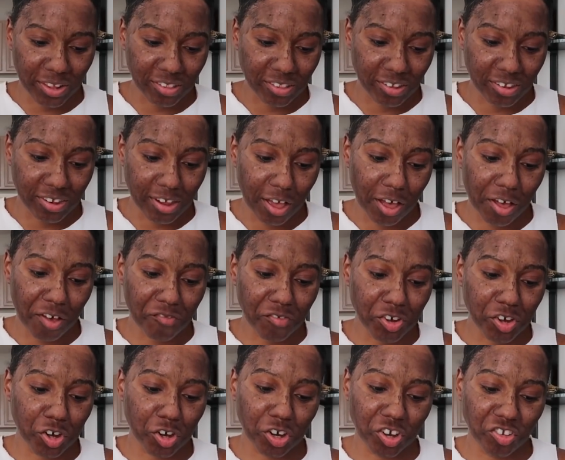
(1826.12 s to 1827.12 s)
it's Dove
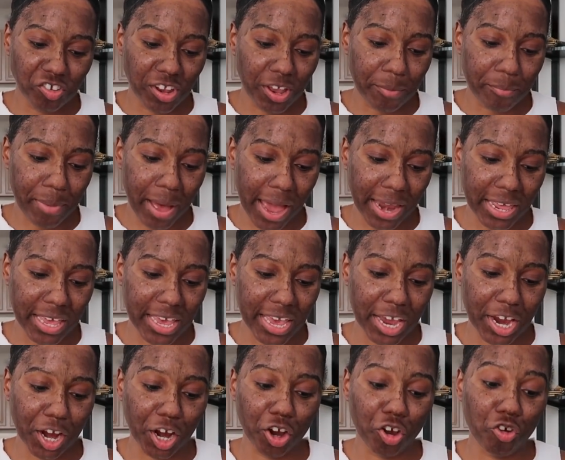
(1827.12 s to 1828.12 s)
Nourishing Body
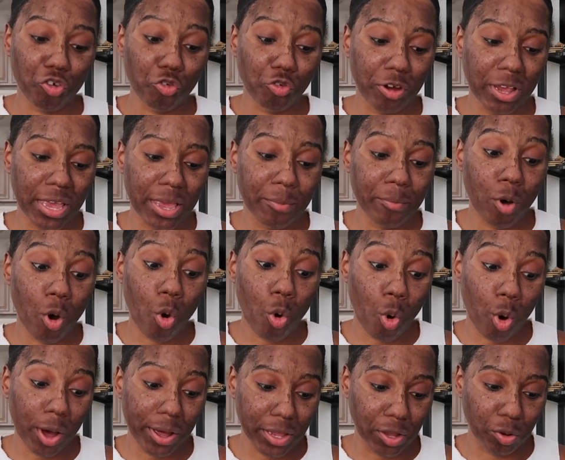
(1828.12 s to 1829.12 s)
Care Cream
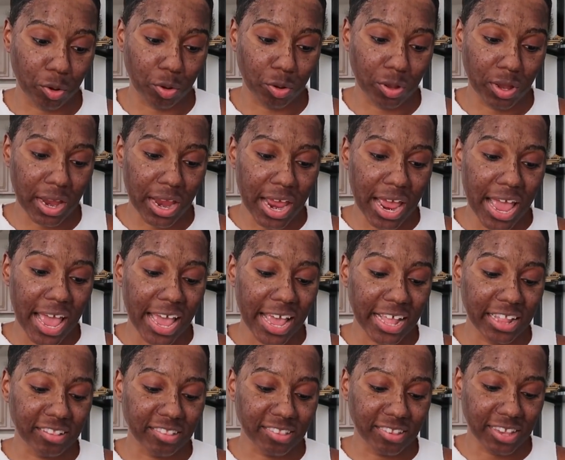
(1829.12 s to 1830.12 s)
Oil
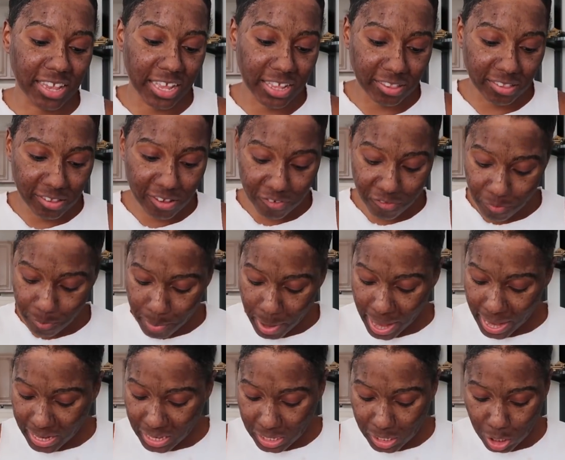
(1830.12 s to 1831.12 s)
intensive
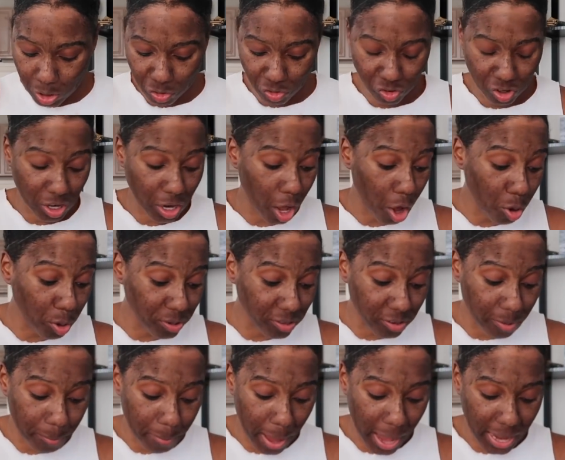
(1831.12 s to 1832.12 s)
body lotion oh it's
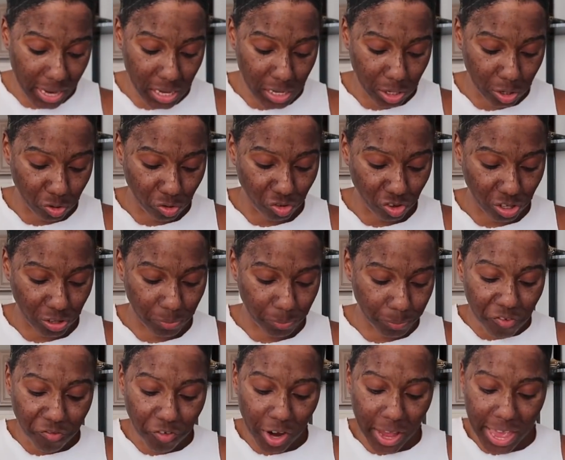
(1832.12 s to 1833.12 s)
a body lotion
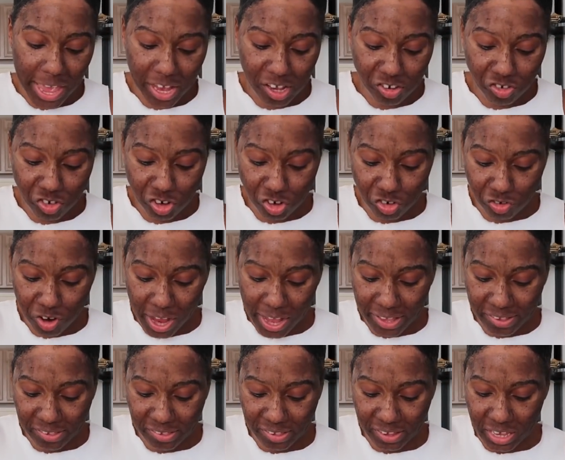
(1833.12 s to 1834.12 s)
for extra
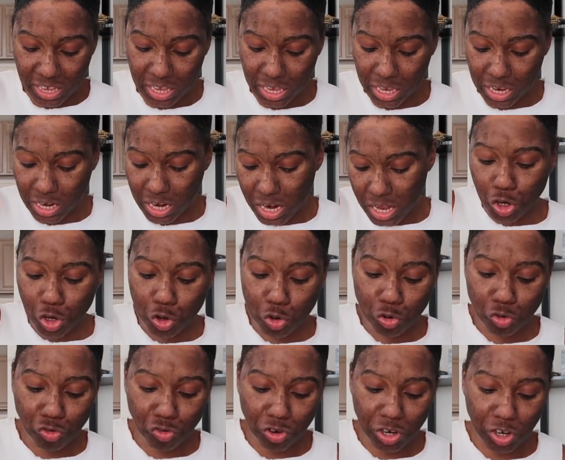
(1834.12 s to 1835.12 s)
dry skin
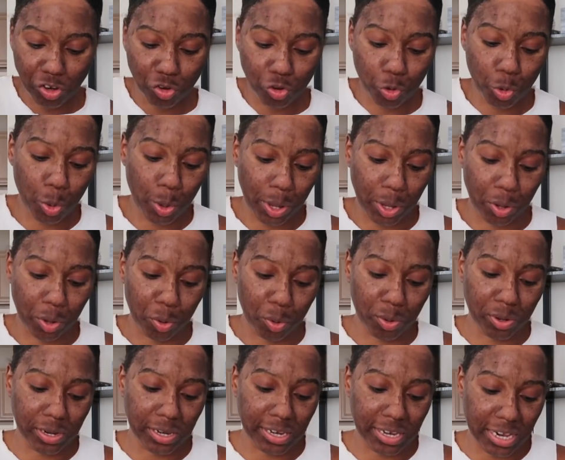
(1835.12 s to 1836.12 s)
nutra duo
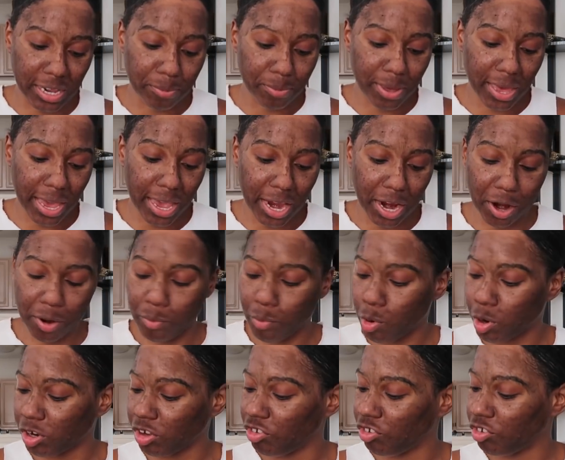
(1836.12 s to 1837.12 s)
deep care
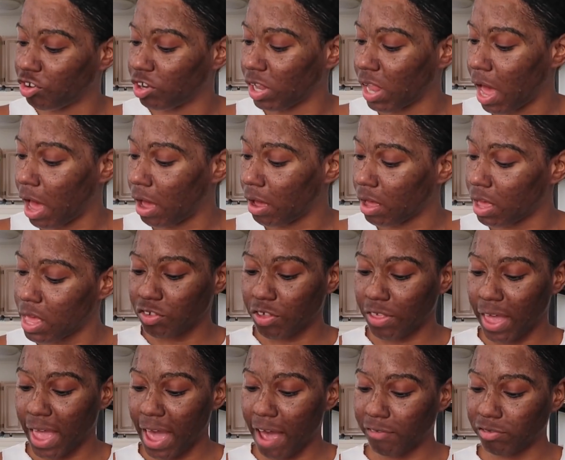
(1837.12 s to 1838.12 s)
moisture lock so
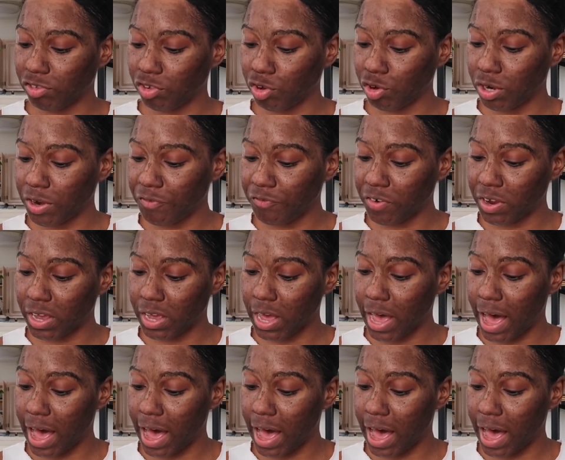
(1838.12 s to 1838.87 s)
they have two different